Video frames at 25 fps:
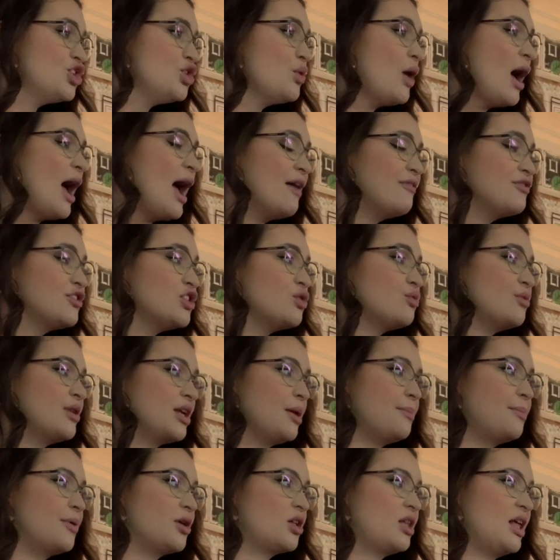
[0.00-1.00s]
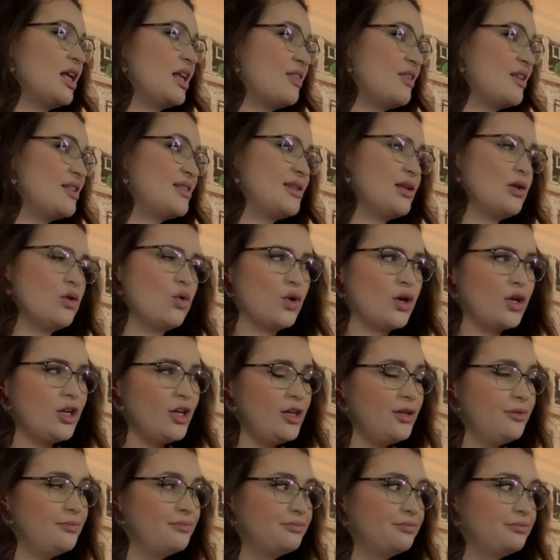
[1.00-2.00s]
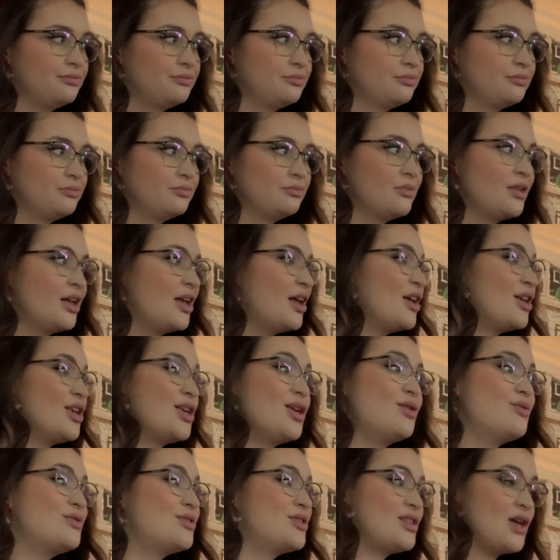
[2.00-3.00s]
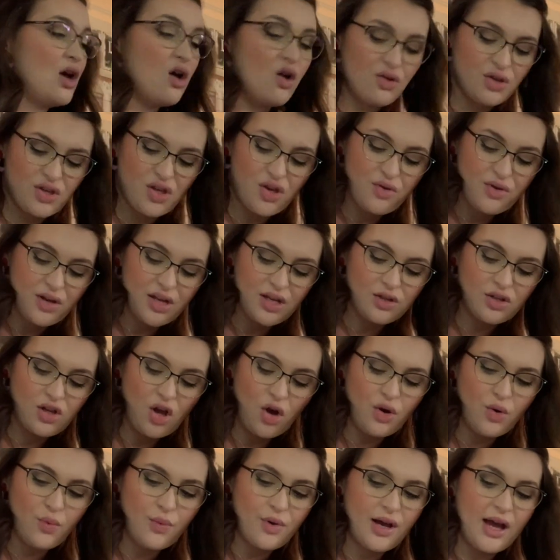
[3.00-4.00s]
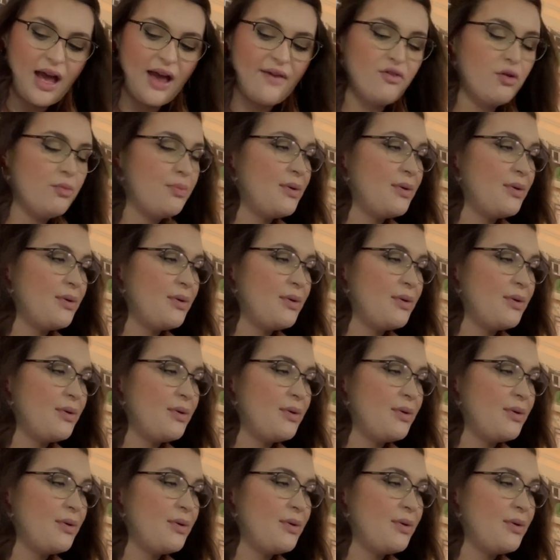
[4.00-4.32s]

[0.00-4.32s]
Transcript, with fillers: you have to read a book like this in order? No. You don't. You can go to whatever